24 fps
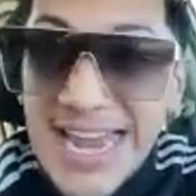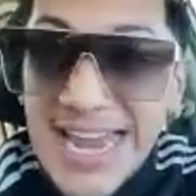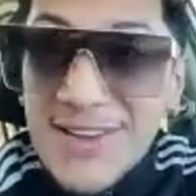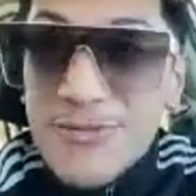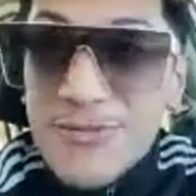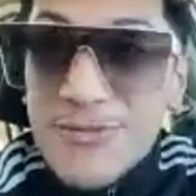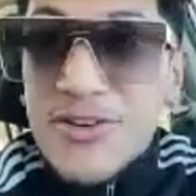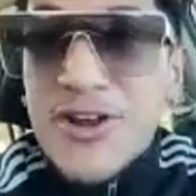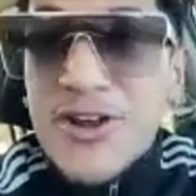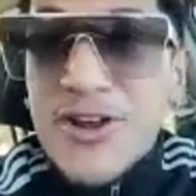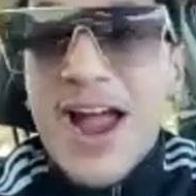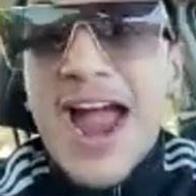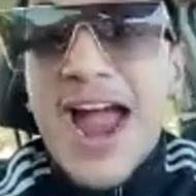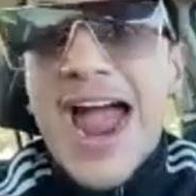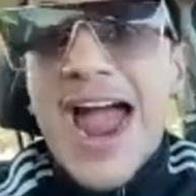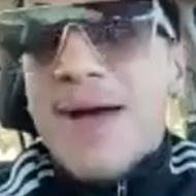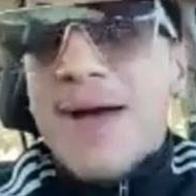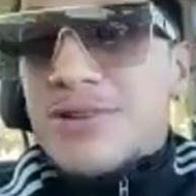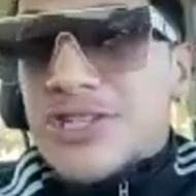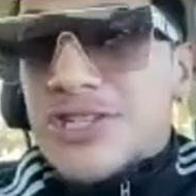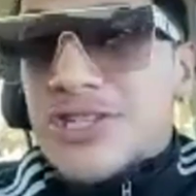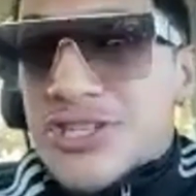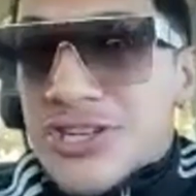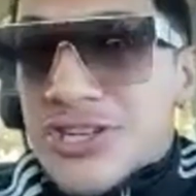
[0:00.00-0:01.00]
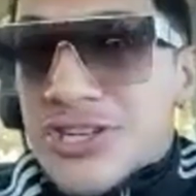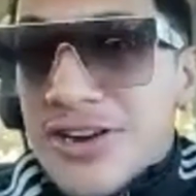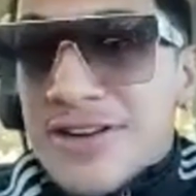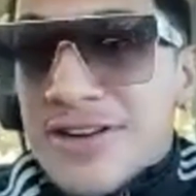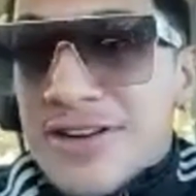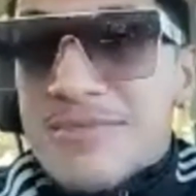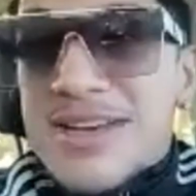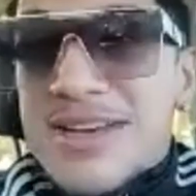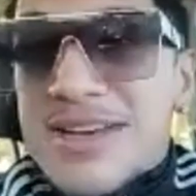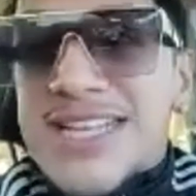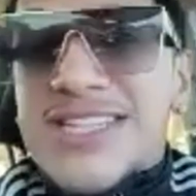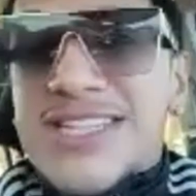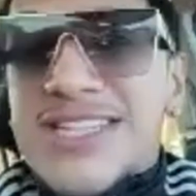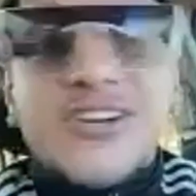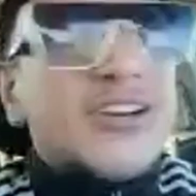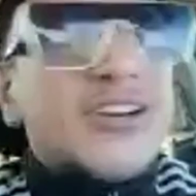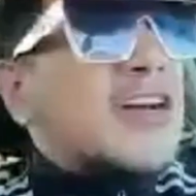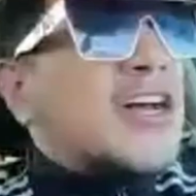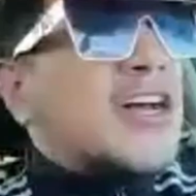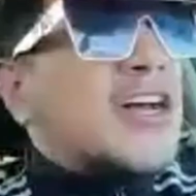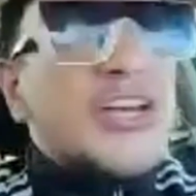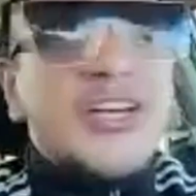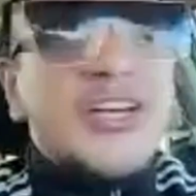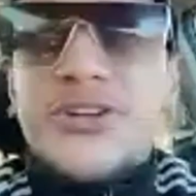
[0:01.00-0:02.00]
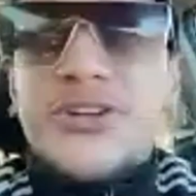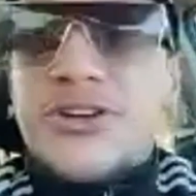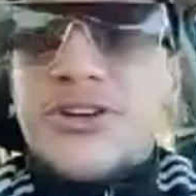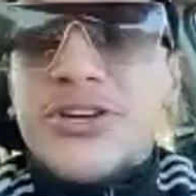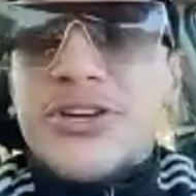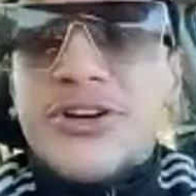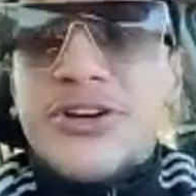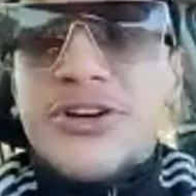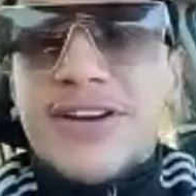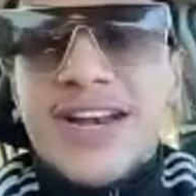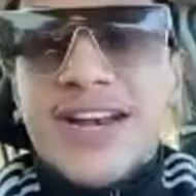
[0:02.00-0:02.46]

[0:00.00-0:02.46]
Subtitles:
If you're at amateur tournaments or you go to